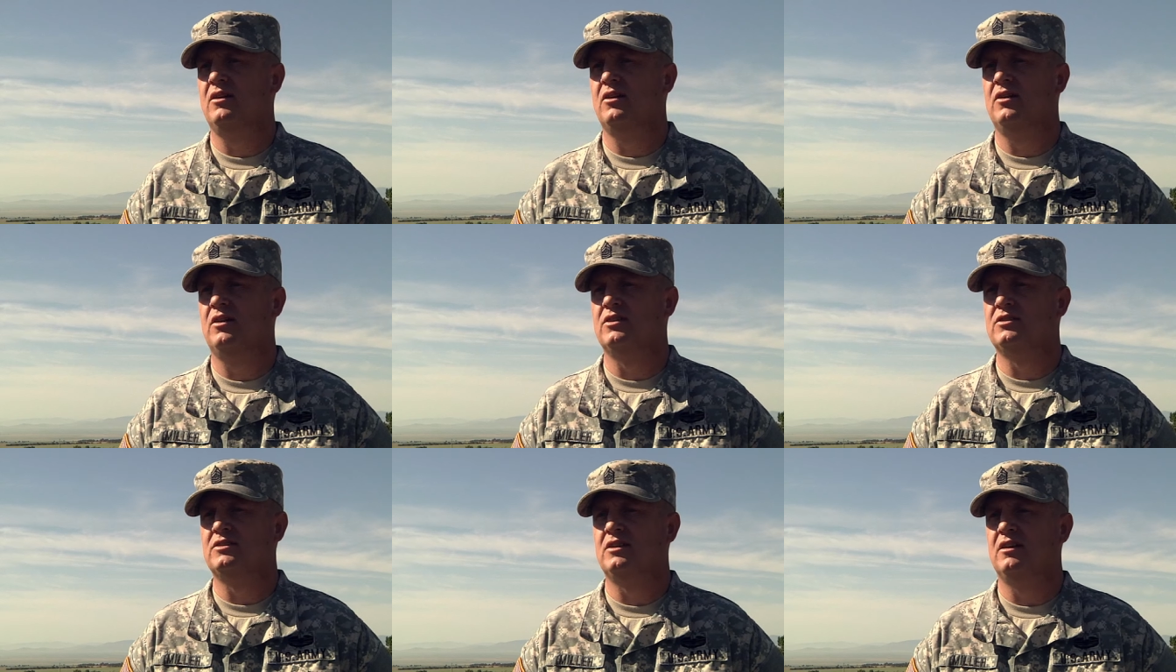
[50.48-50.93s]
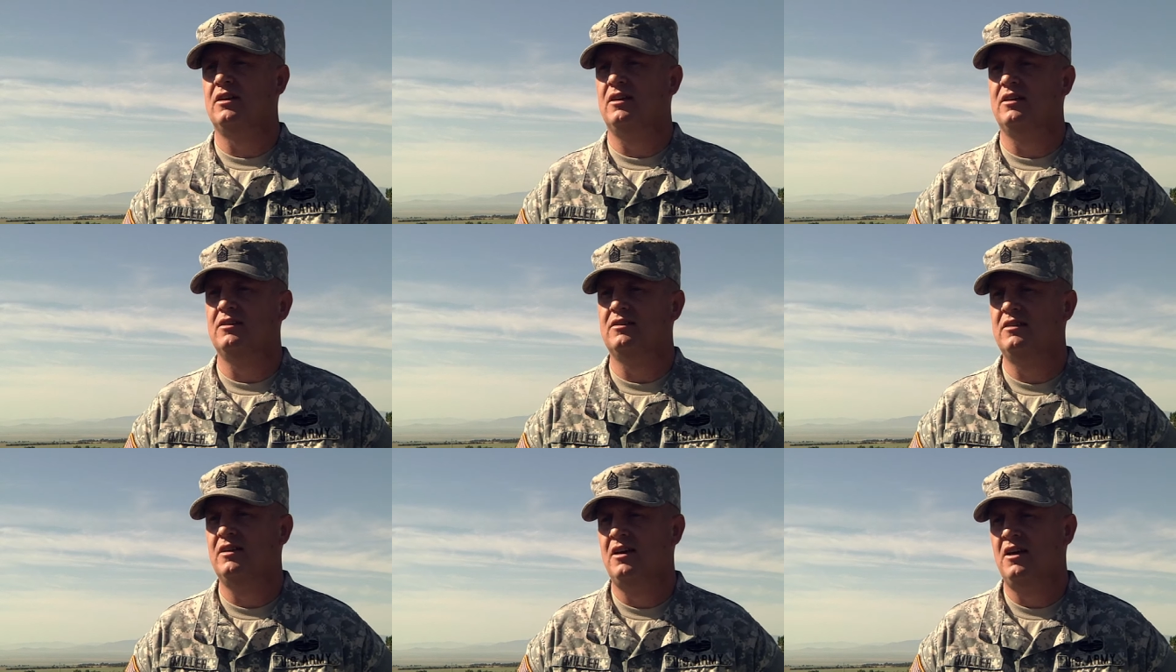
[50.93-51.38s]
know, there's not,
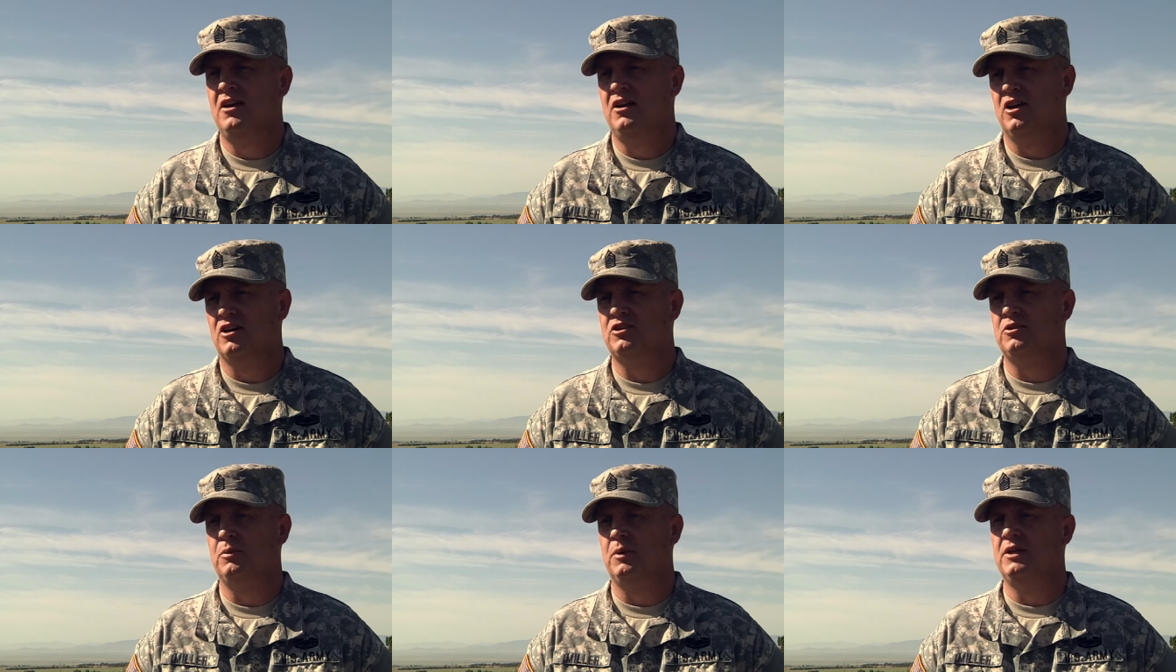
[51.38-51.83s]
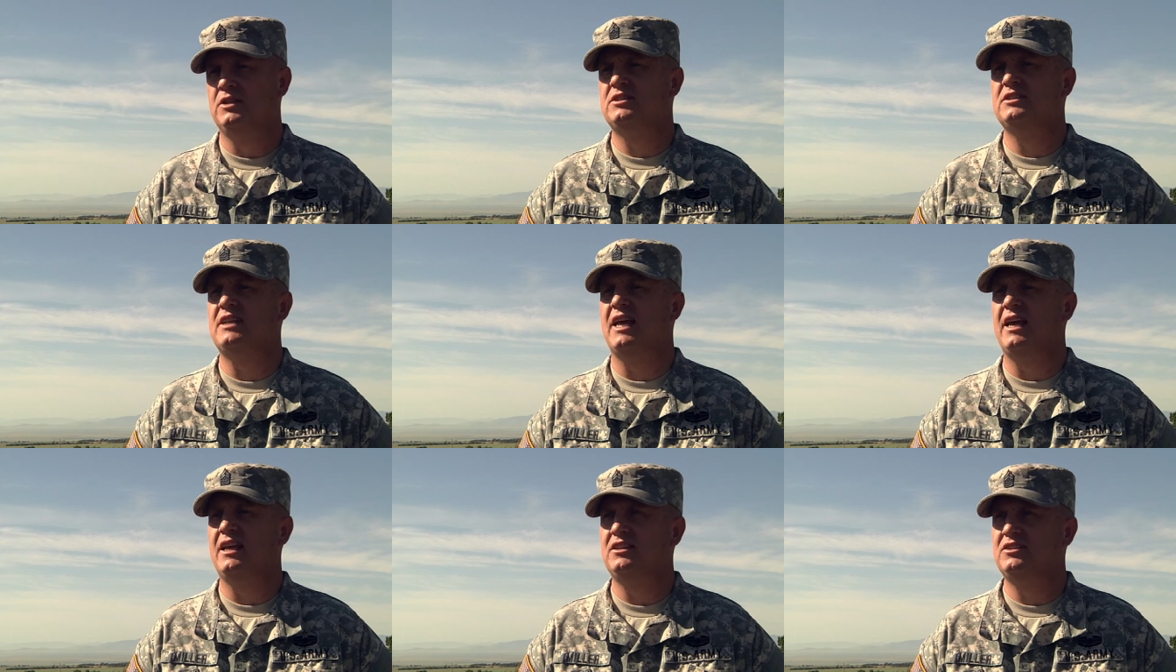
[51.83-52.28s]
not too many
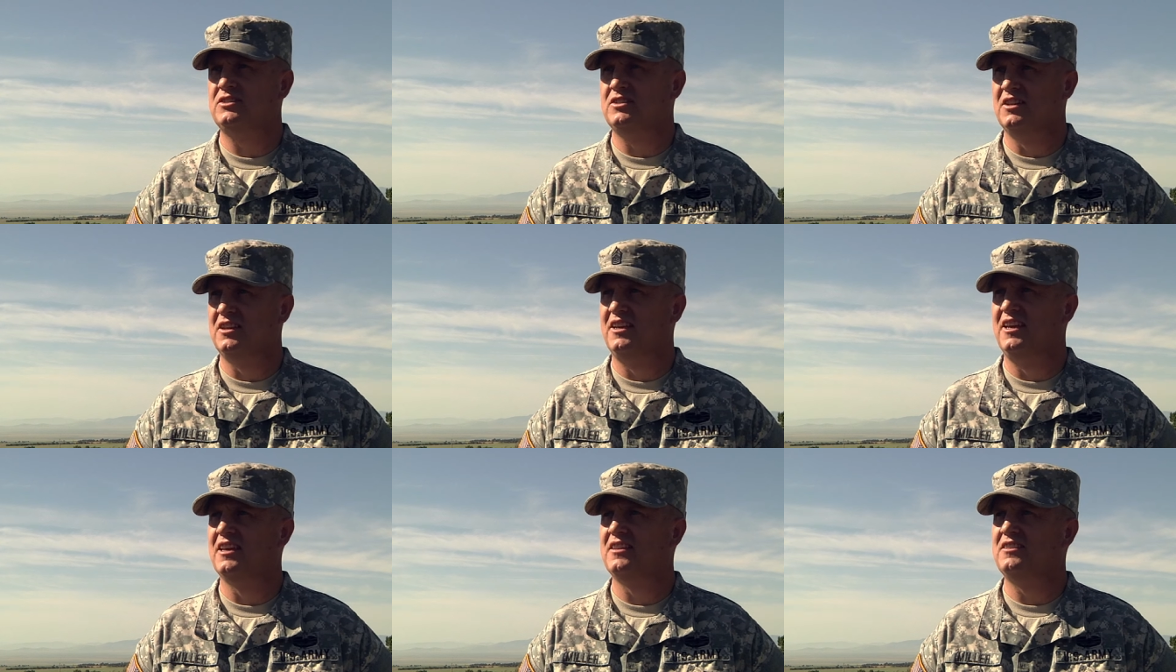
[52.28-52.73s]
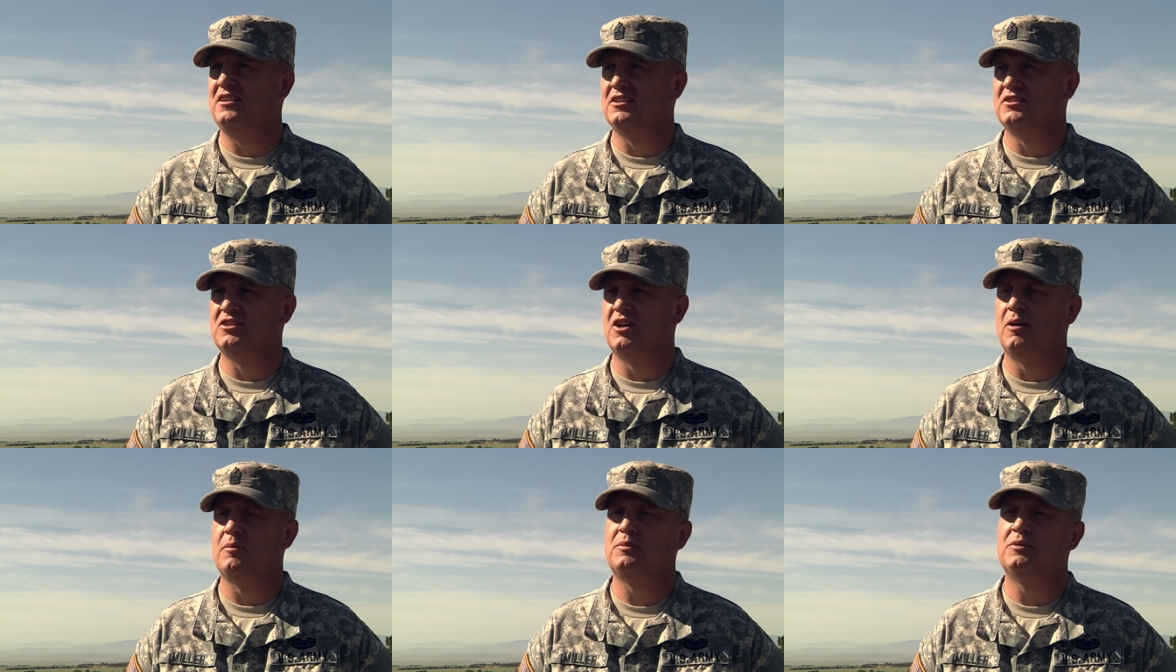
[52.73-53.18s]
states that get
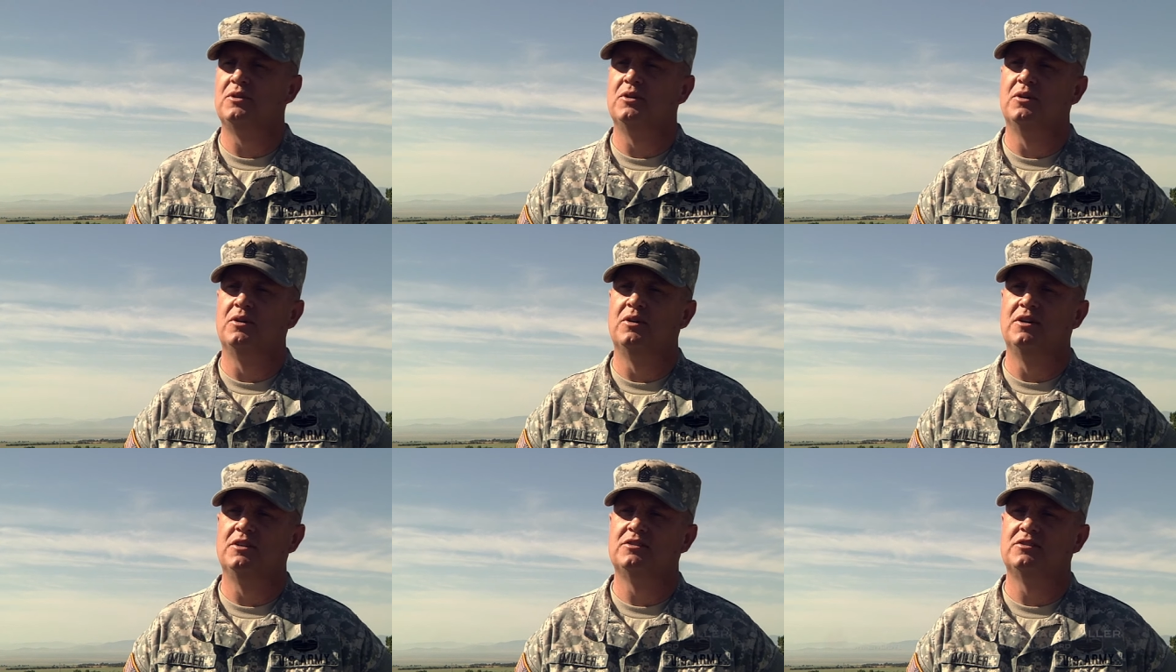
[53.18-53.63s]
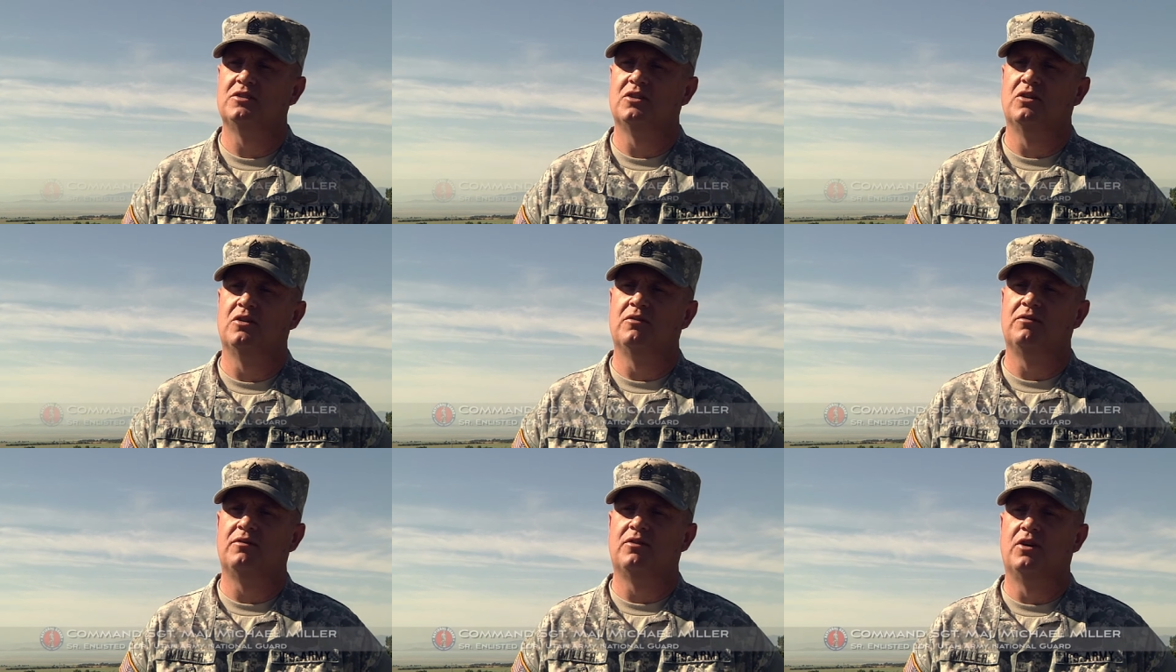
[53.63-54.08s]
this opportunity,
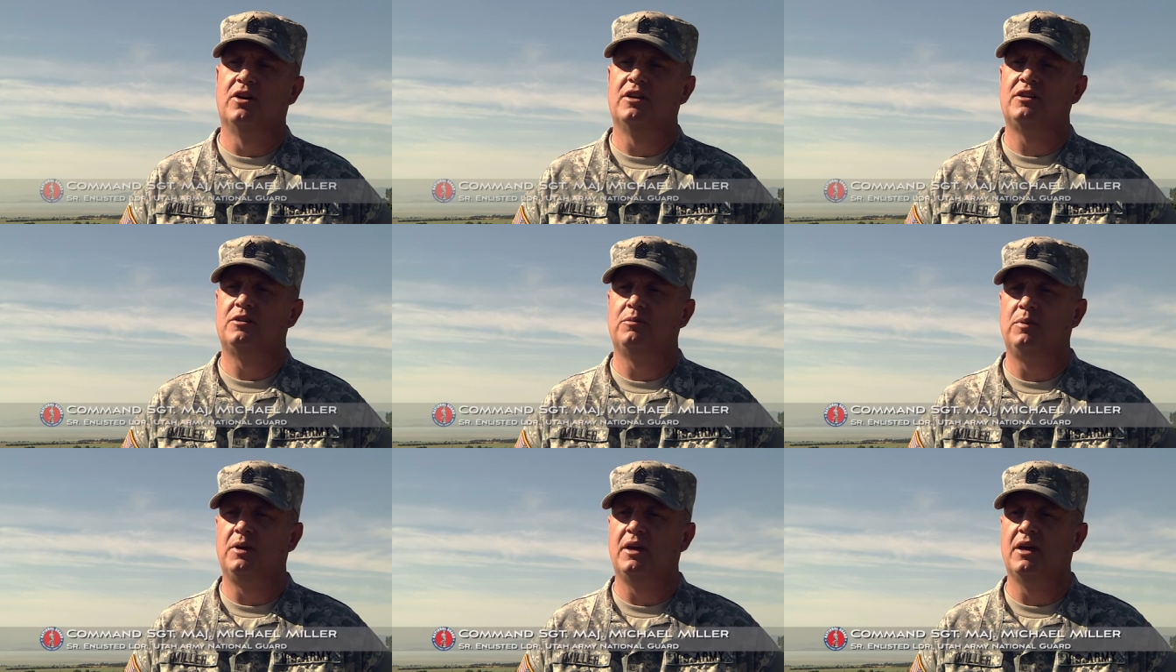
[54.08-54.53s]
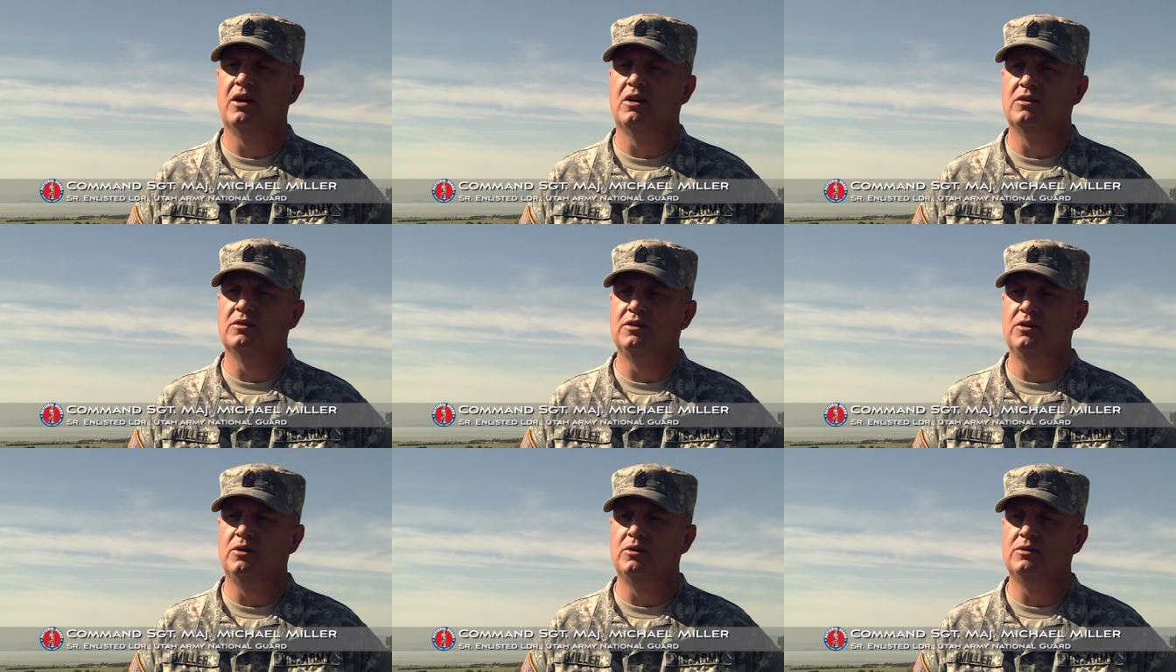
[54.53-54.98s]
so for it to be
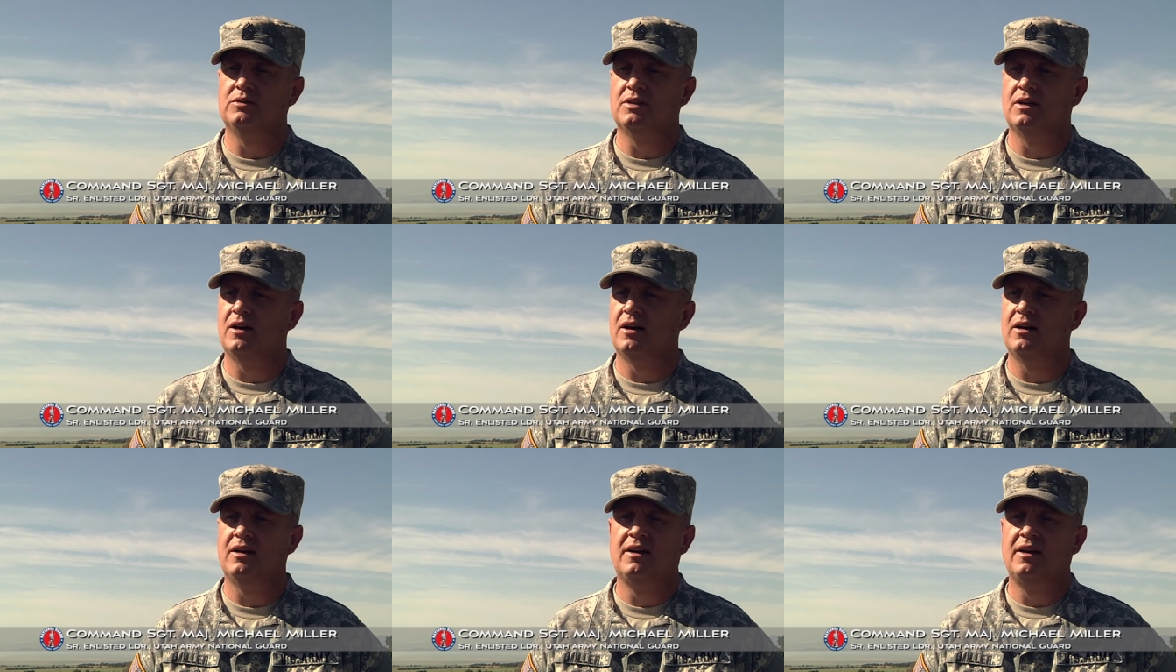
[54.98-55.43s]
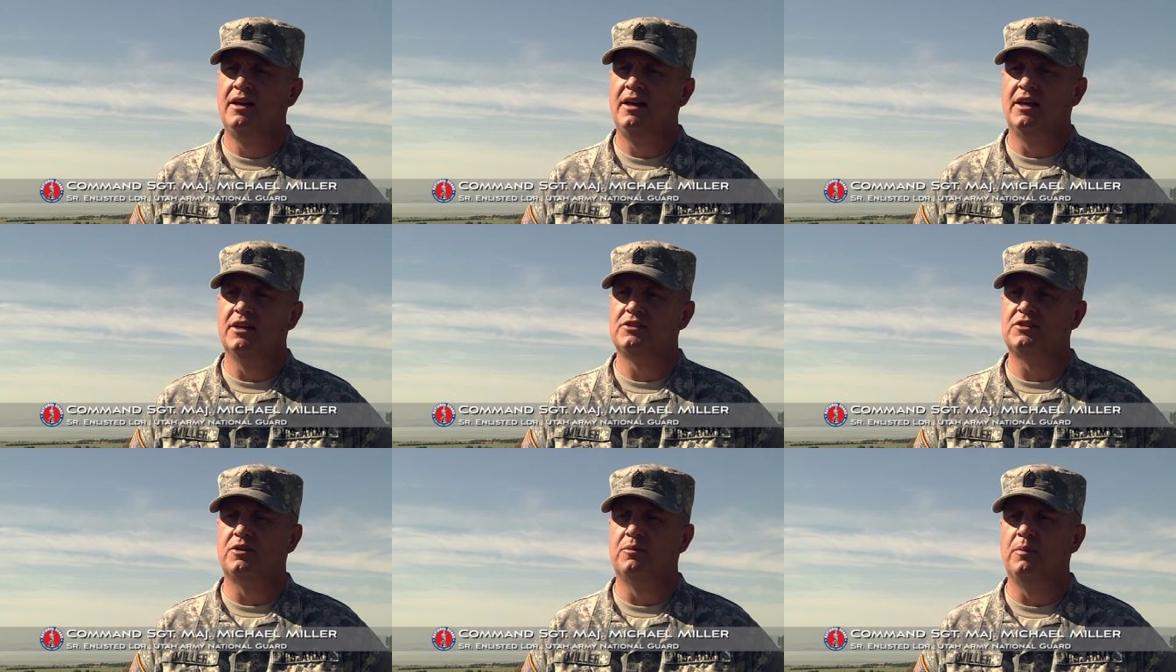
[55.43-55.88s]
held in Utah
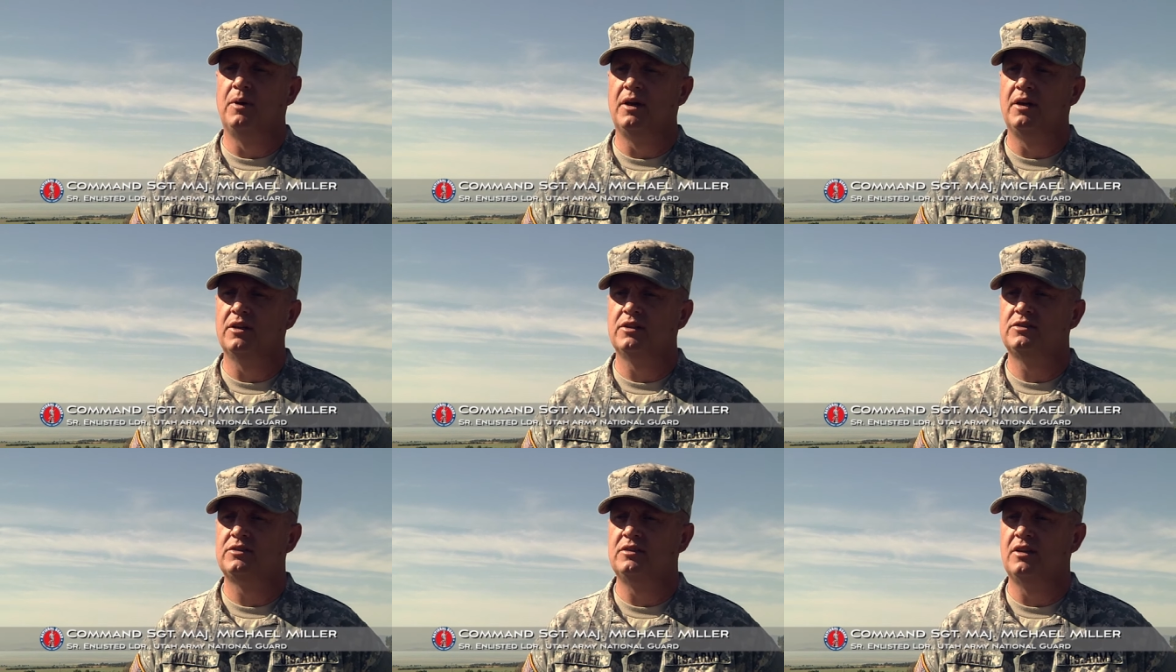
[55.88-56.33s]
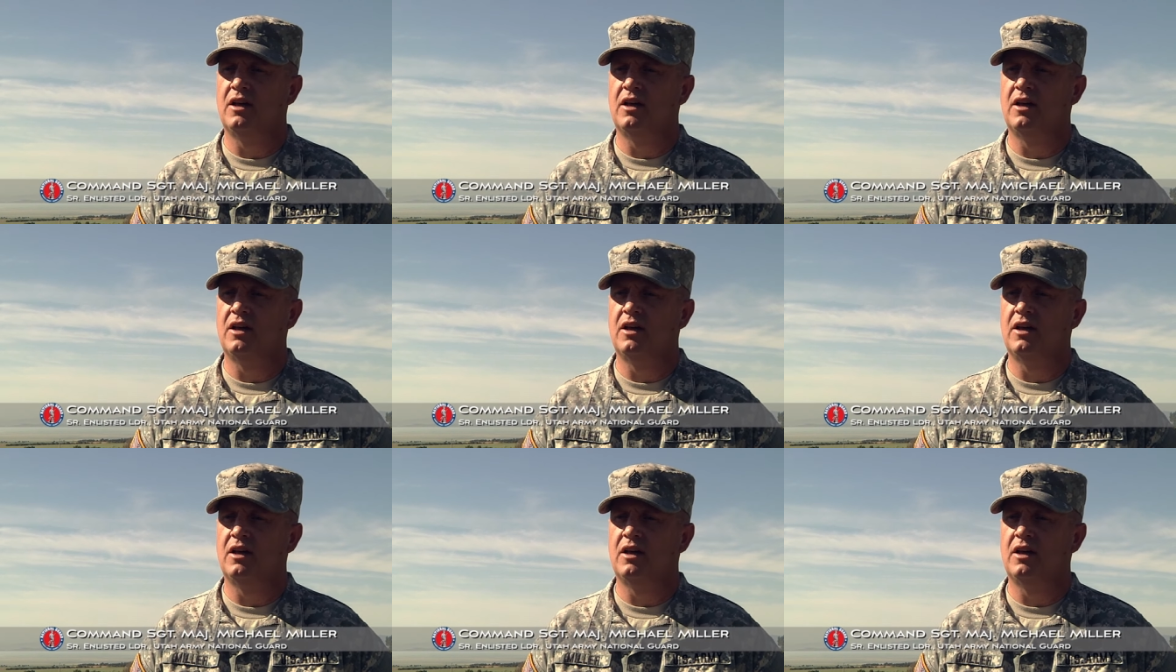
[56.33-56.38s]
is tremendous.